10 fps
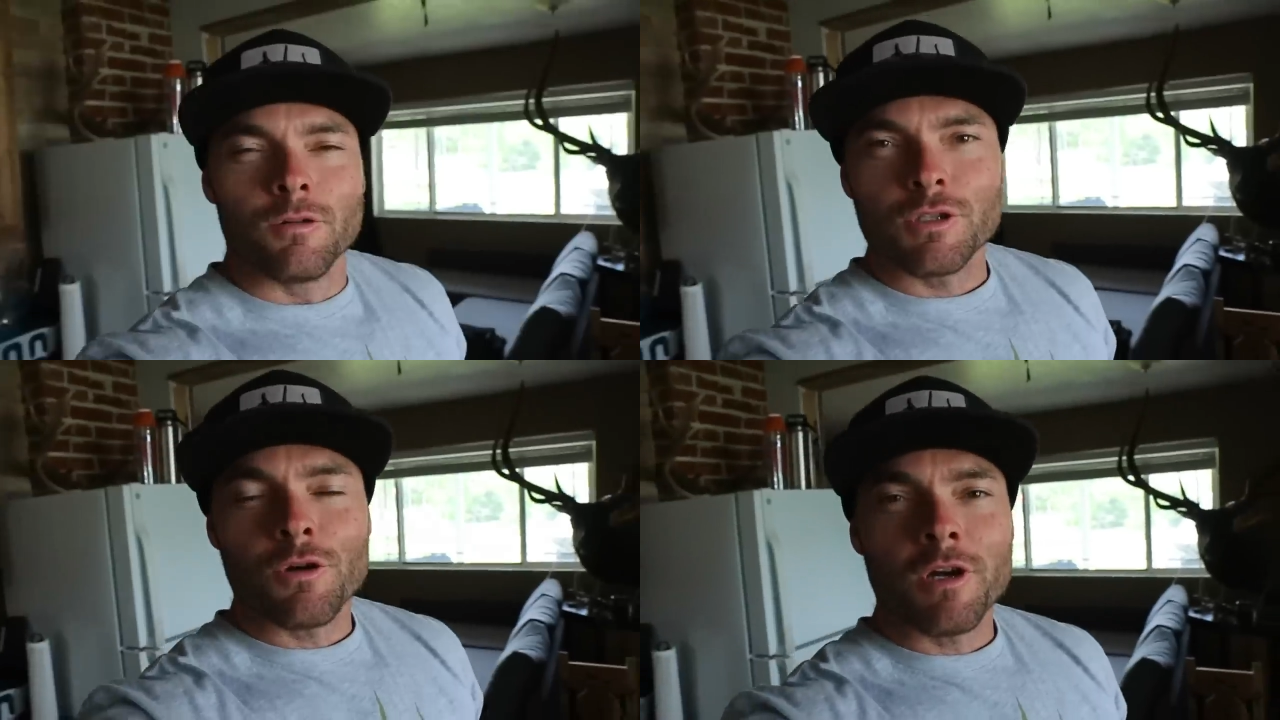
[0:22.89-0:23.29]

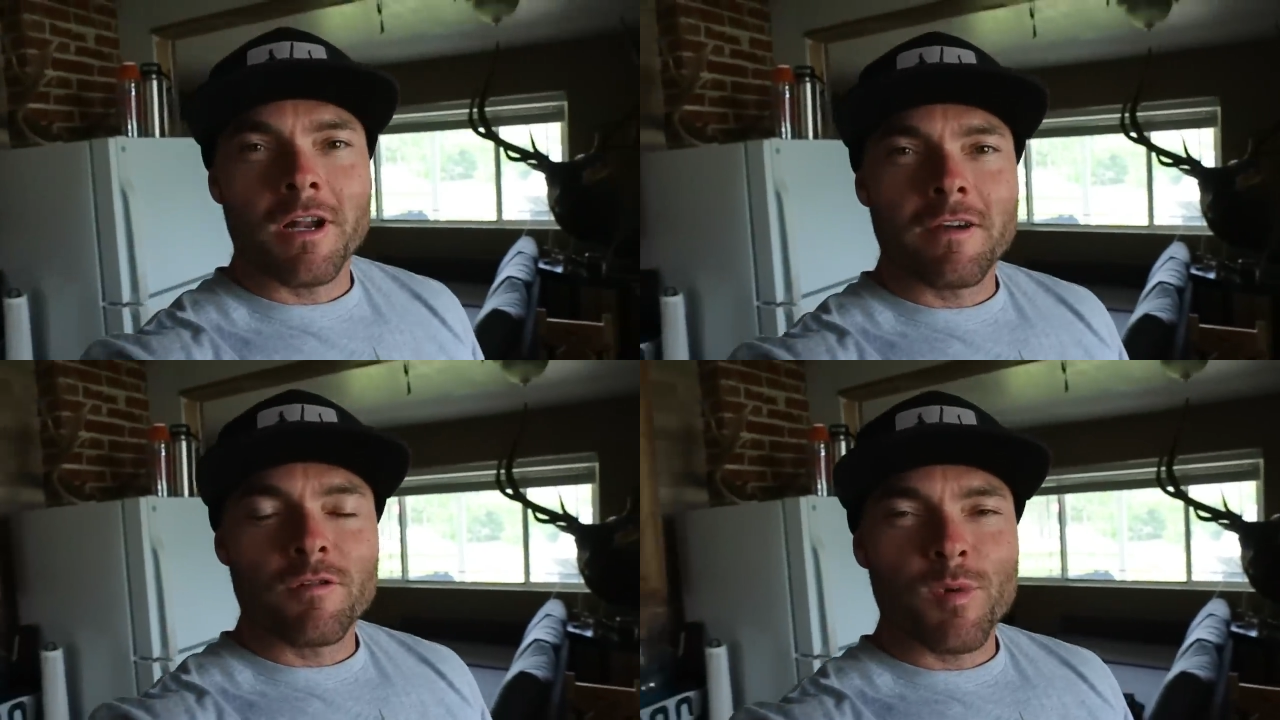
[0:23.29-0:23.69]
What's going
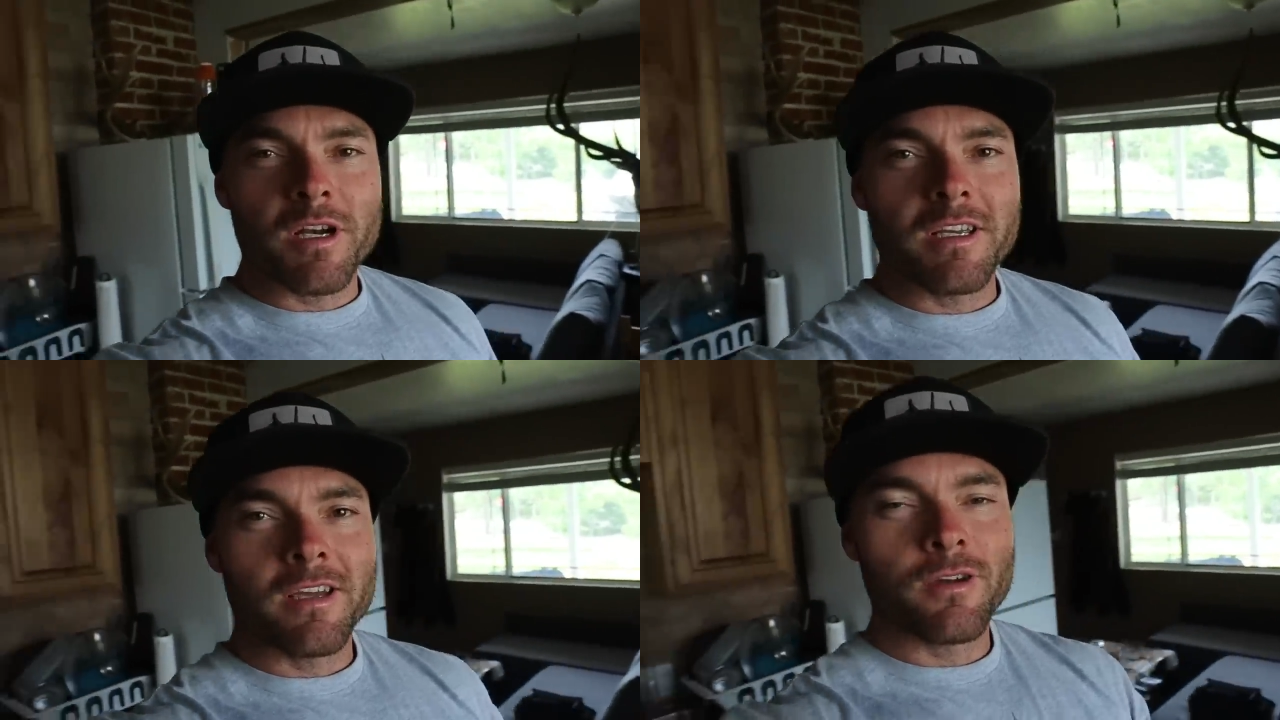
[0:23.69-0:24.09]
on,
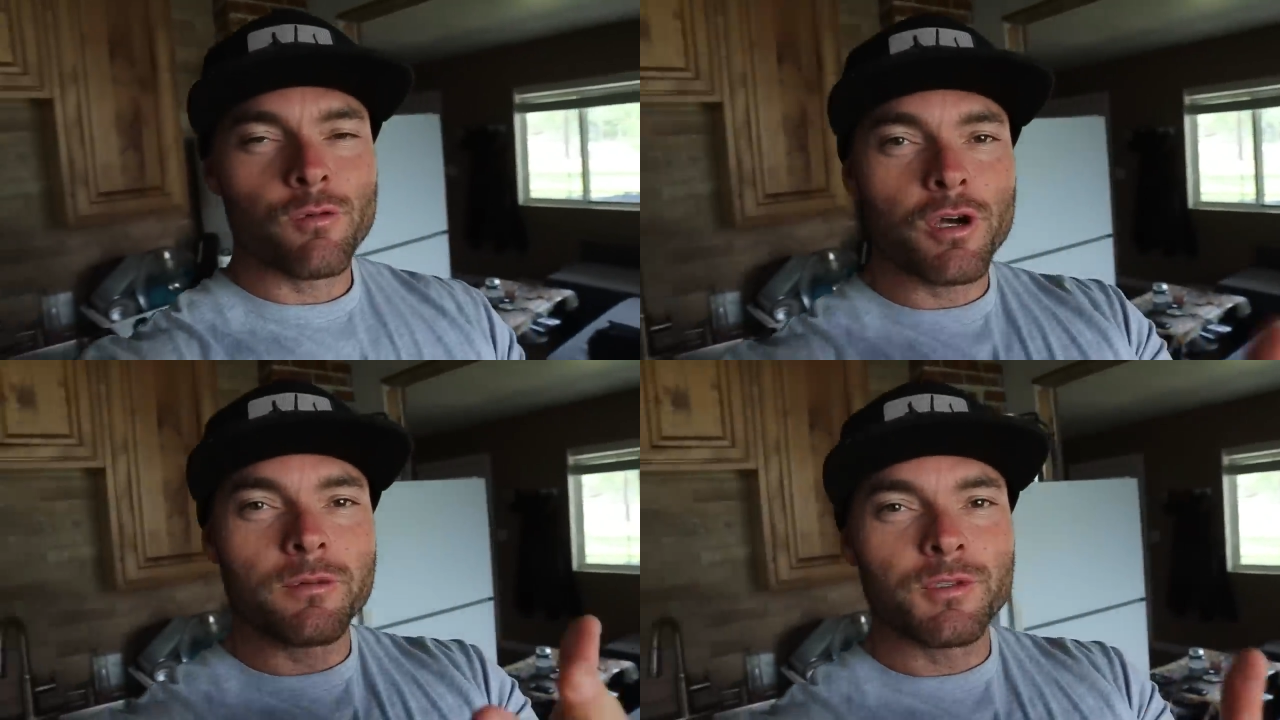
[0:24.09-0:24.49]
everybody?
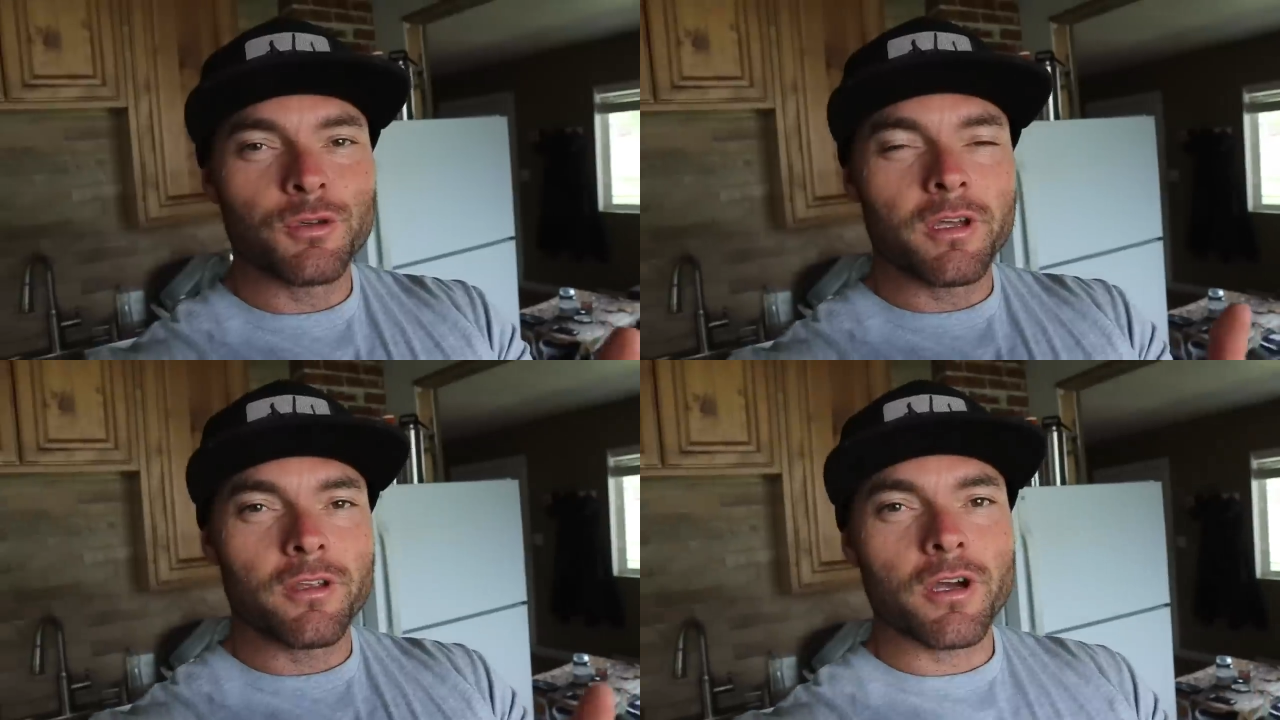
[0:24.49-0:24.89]
Welcome
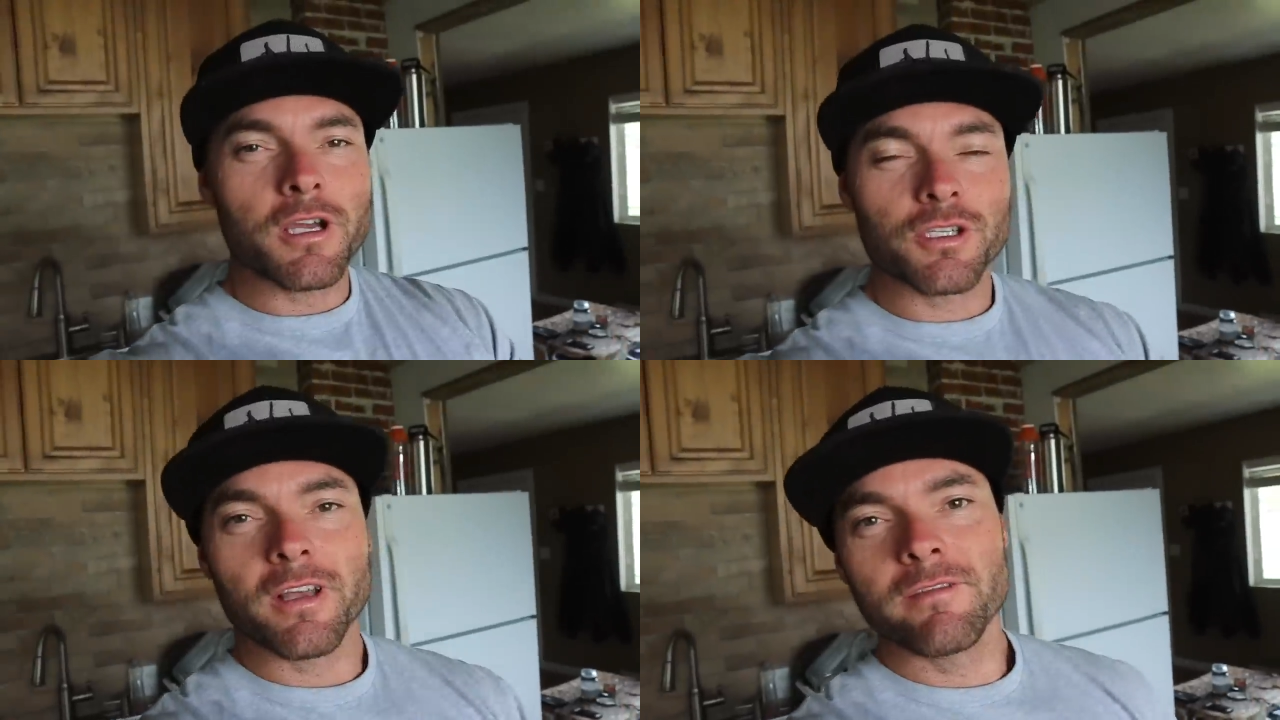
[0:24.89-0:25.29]
to another
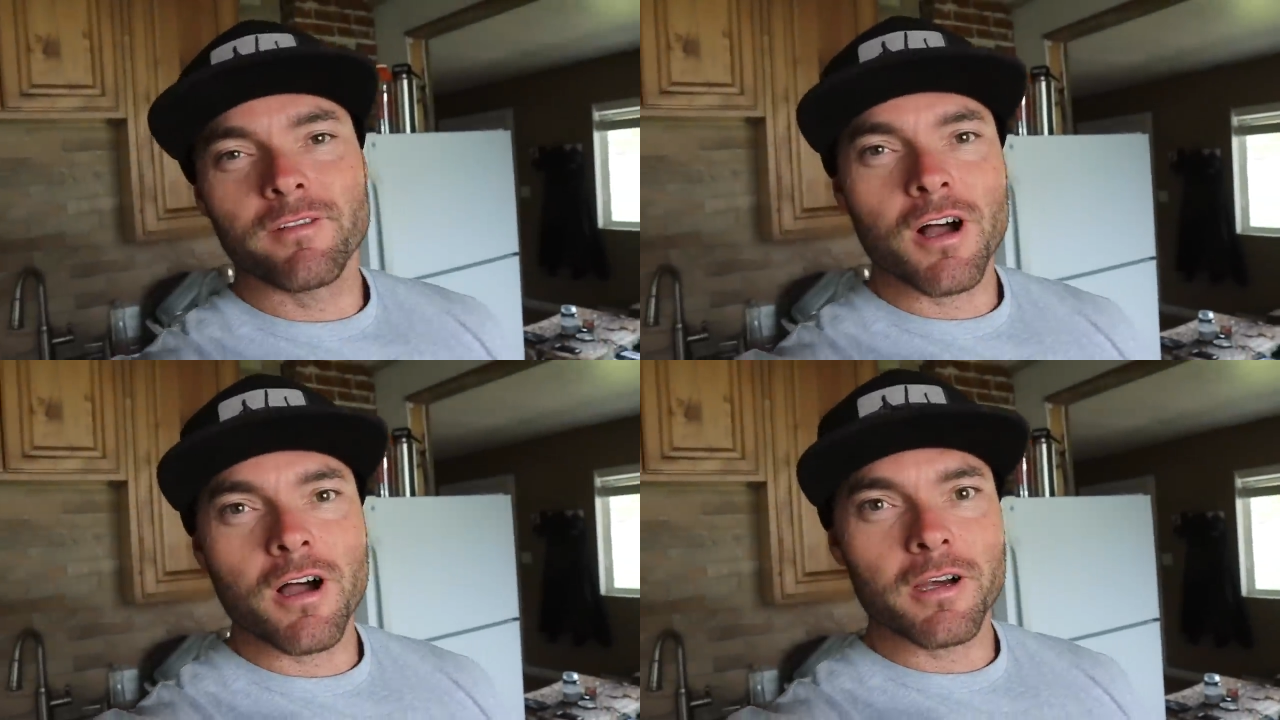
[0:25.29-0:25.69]
Hush Life
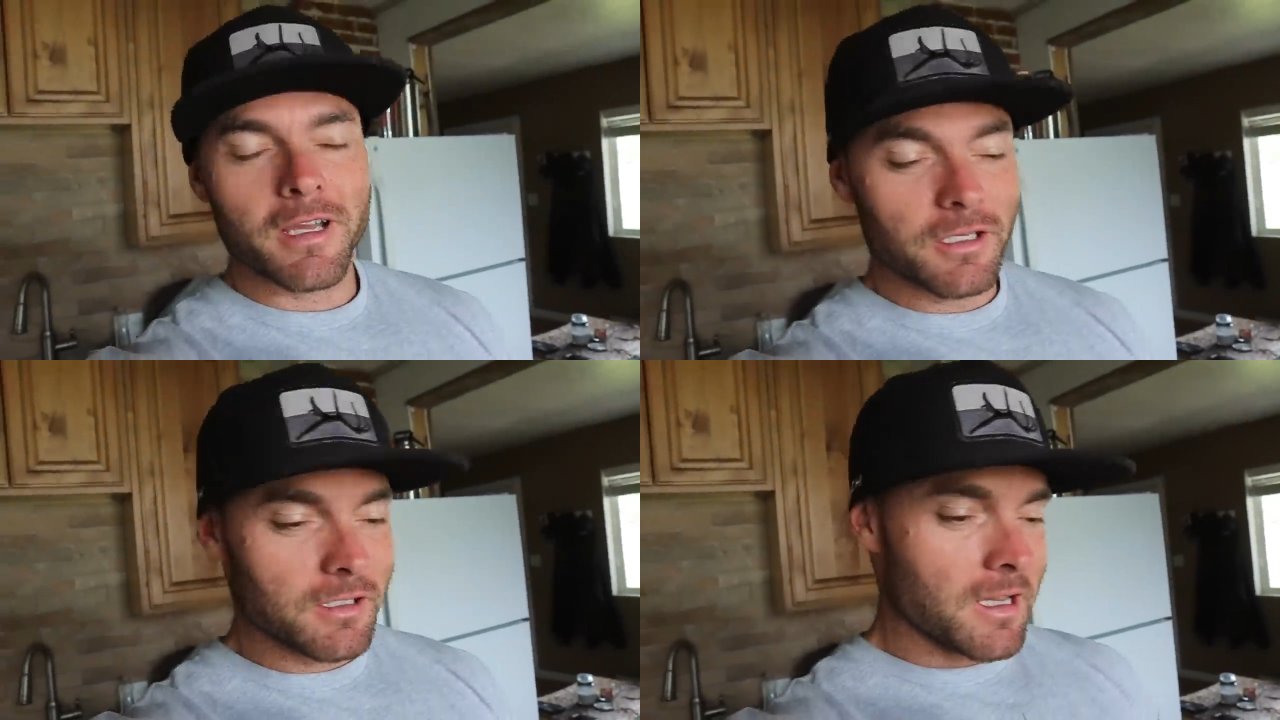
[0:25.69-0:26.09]
vlog.
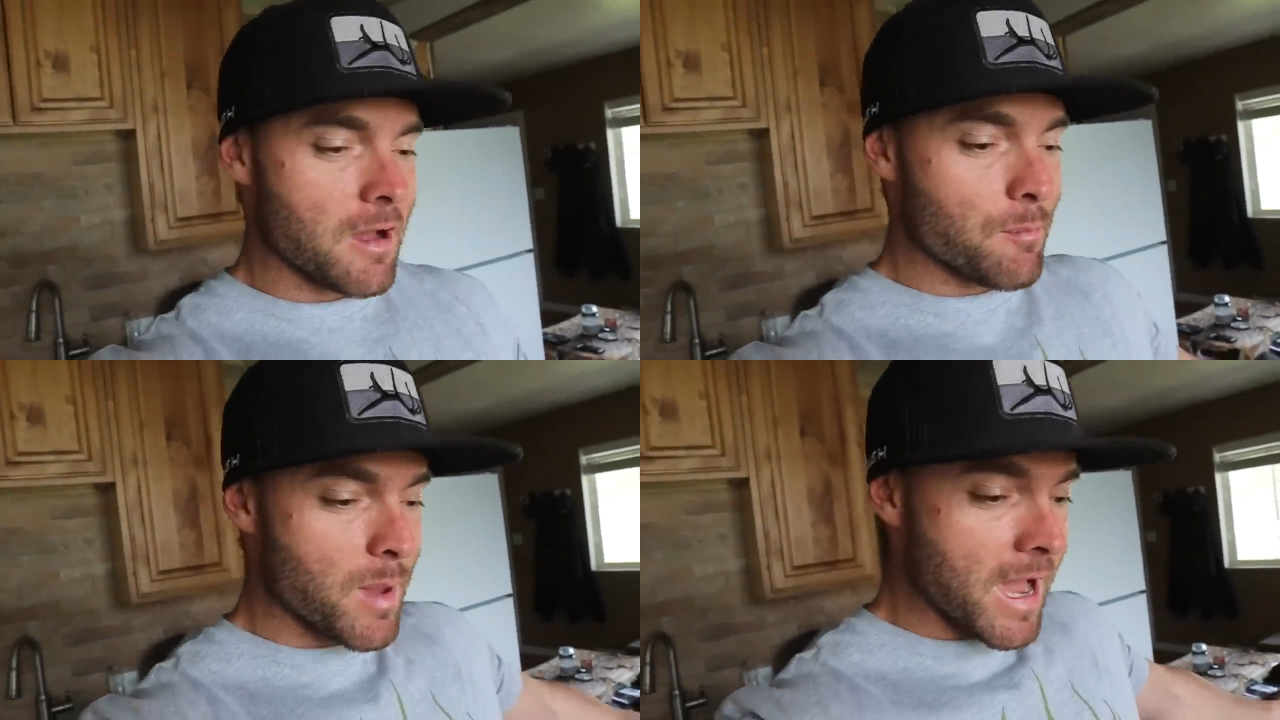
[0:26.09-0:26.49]
I just
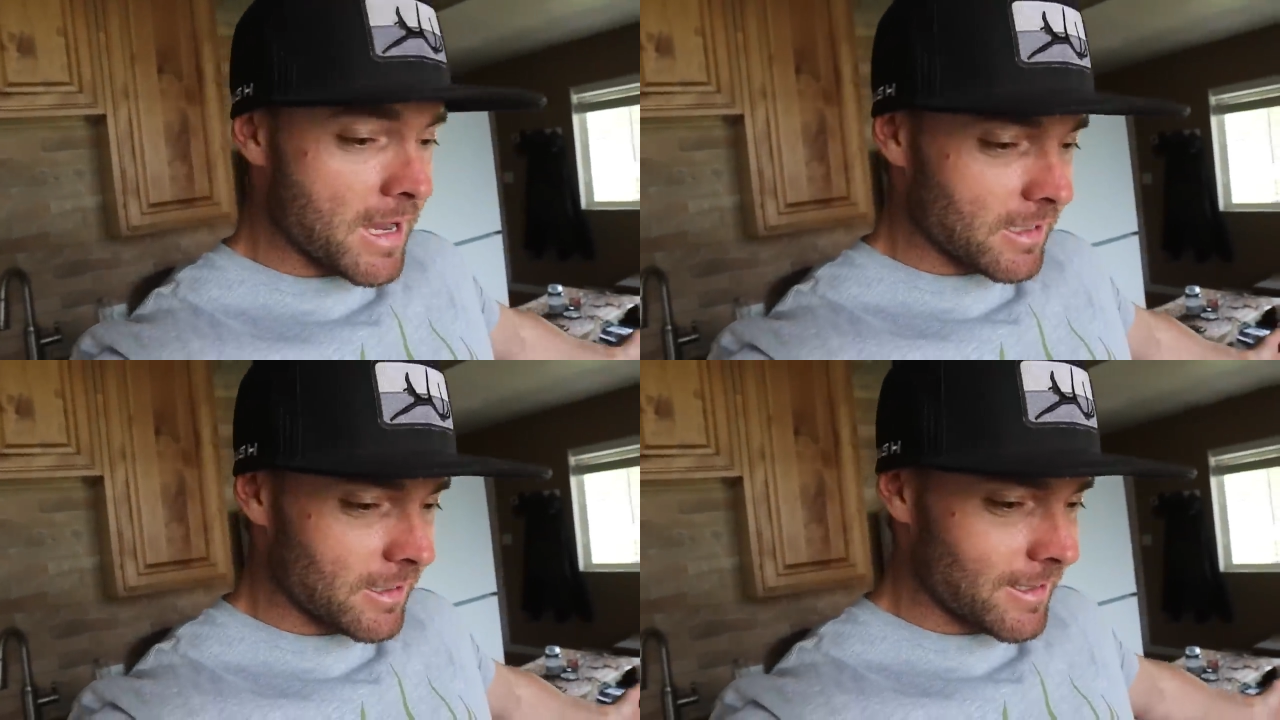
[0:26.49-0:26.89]
got back,